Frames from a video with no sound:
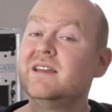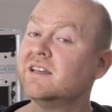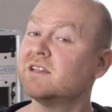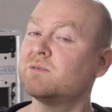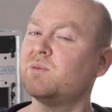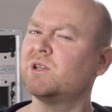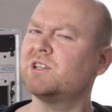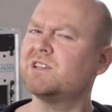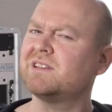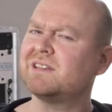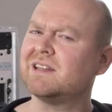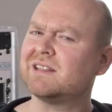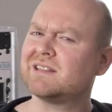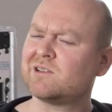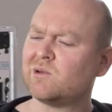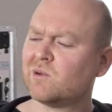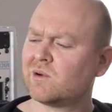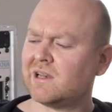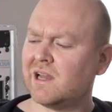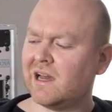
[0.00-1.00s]
Here's what these
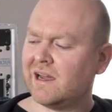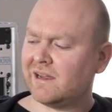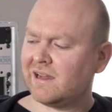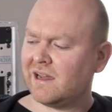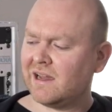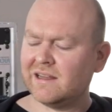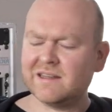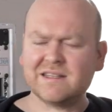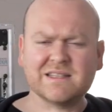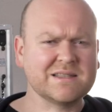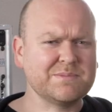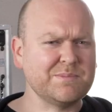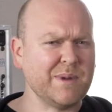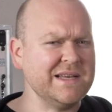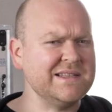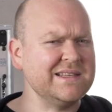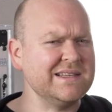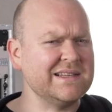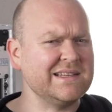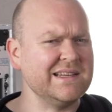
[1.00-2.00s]
sets look like. This is
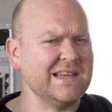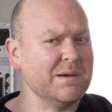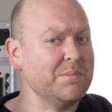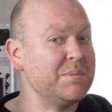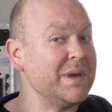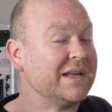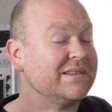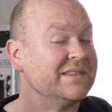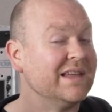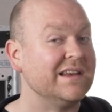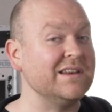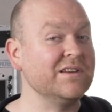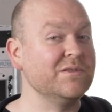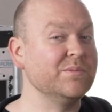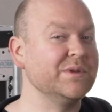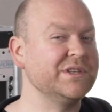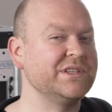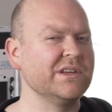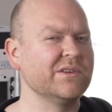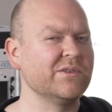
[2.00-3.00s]
basically a black
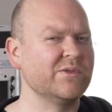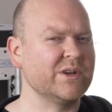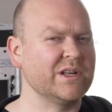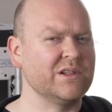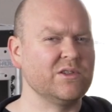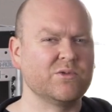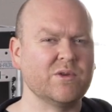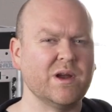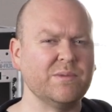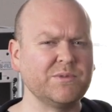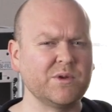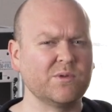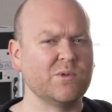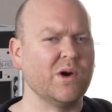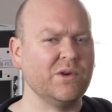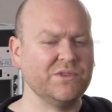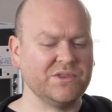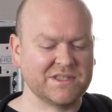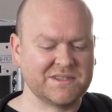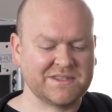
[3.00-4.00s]
nylon material wrapped
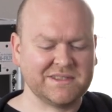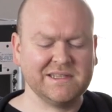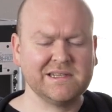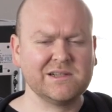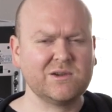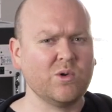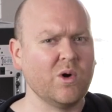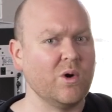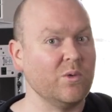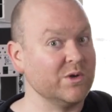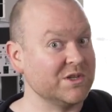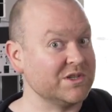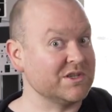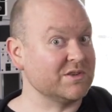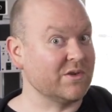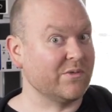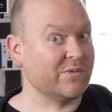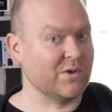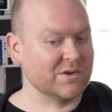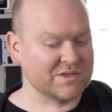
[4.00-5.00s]
around a steel core, which
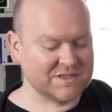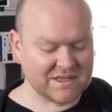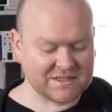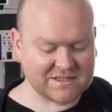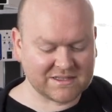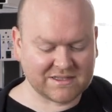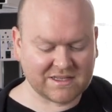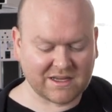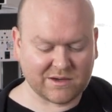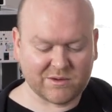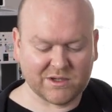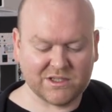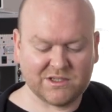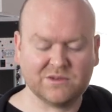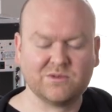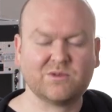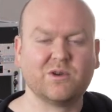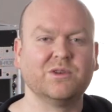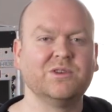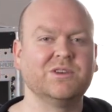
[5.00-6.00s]
is of course necessary
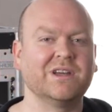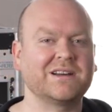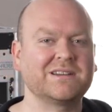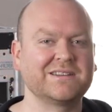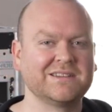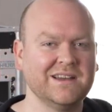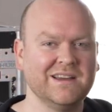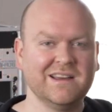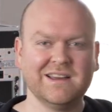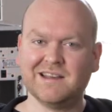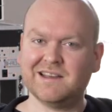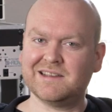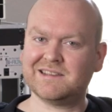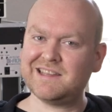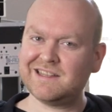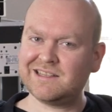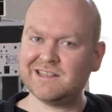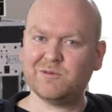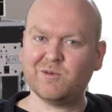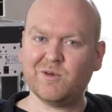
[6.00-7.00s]
to conduct a
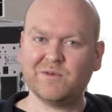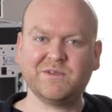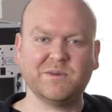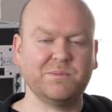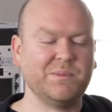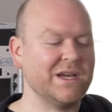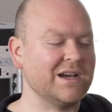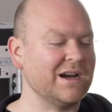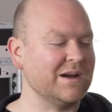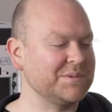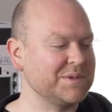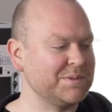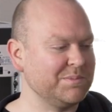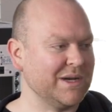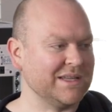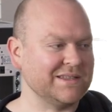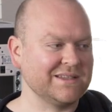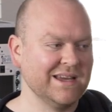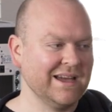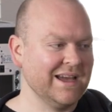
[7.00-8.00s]
signal with the pickups,
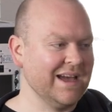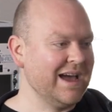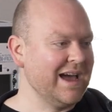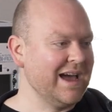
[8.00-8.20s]
but